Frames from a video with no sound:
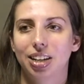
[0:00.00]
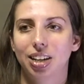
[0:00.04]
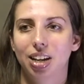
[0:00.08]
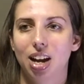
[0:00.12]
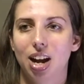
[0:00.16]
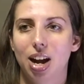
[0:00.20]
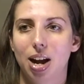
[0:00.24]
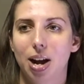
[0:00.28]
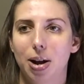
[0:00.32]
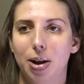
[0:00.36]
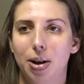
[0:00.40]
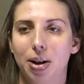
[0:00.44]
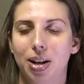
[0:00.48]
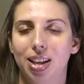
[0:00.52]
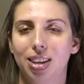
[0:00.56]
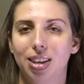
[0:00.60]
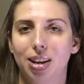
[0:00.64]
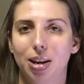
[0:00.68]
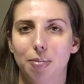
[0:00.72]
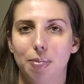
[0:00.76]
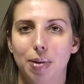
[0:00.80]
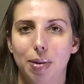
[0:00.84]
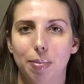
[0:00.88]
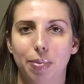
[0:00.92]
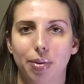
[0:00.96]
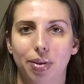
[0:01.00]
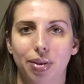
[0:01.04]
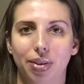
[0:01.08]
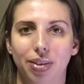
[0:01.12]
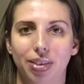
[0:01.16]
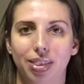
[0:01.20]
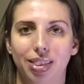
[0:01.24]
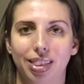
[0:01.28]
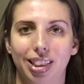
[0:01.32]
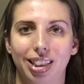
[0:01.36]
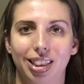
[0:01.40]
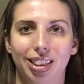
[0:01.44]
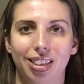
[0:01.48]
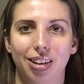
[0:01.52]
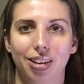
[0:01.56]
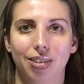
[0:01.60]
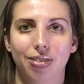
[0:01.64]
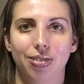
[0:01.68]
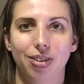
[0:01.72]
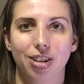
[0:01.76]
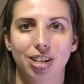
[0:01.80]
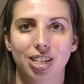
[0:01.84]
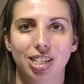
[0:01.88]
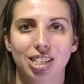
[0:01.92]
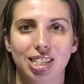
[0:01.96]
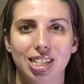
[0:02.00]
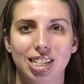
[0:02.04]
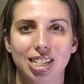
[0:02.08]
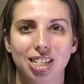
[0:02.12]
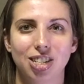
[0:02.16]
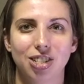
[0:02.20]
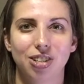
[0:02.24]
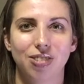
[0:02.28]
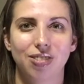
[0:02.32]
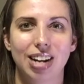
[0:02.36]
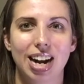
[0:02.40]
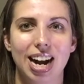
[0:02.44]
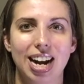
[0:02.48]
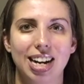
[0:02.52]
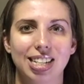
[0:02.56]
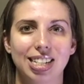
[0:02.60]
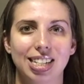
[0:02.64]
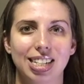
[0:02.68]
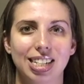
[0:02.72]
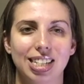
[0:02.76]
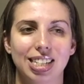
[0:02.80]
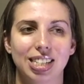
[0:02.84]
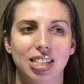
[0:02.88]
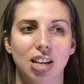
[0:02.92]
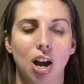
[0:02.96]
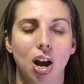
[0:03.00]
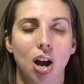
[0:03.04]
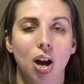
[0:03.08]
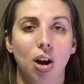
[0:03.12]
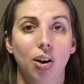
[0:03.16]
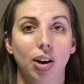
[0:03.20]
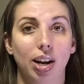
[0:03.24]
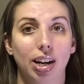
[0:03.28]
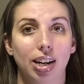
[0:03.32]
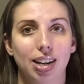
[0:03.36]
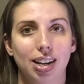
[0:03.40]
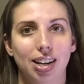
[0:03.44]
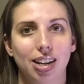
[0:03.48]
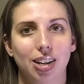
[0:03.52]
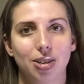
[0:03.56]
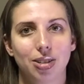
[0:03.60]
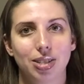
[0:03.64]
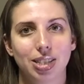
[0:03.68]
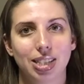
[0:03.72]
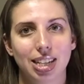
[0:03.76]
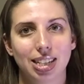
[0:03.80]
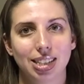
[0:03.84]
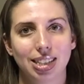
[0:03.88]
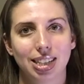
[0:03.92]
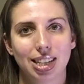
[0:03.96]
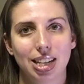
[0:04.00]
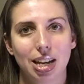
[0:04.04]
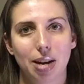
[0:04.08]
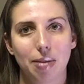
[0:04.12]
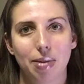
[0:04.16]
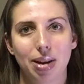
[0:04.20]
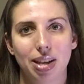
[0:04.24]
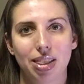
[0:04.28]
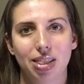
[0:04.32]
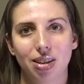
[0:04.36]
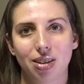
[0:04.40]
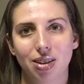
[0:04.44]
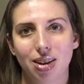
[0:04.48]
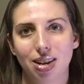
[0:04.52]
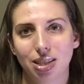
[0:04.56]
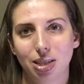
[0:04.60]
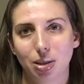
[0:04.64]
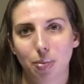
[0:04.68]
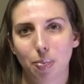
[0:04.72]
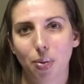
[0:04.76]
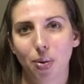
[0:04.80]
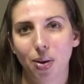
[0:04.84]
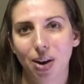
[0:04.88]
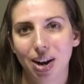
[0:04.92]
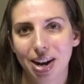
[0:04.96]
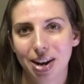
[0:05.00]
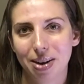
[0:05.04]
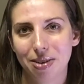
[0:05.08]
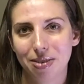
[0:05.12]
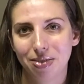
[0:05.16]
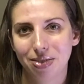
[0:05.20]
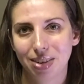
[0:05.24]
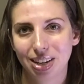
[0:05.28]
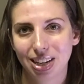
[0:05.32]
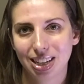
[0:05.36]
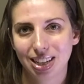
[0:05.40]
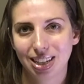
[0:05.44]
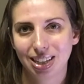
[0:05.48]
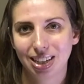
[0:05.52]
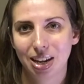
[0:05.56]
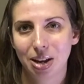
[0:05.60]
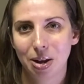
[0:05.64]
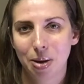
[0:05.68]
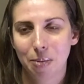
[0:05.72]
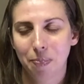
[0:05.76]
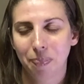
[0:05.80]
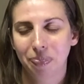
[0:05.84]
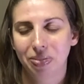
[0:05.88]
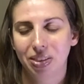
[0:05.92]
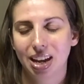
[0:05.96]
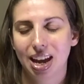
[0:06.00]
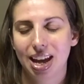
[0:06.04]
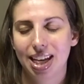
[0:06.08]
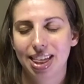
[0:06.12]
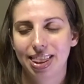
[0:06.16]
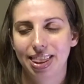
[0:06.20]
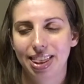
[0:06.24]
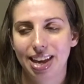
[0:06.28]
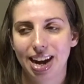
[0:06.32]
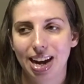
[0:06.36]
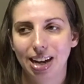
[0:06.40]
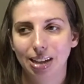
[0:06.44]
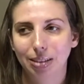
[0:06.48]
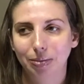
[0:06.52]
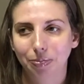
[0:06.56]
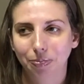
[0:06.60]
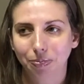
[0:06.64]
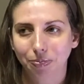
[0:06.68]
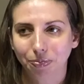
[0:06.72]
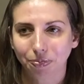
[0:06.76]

a lot of people, their first initial reaction is, oh, you gotta go sell to them, and they're not supportive in that.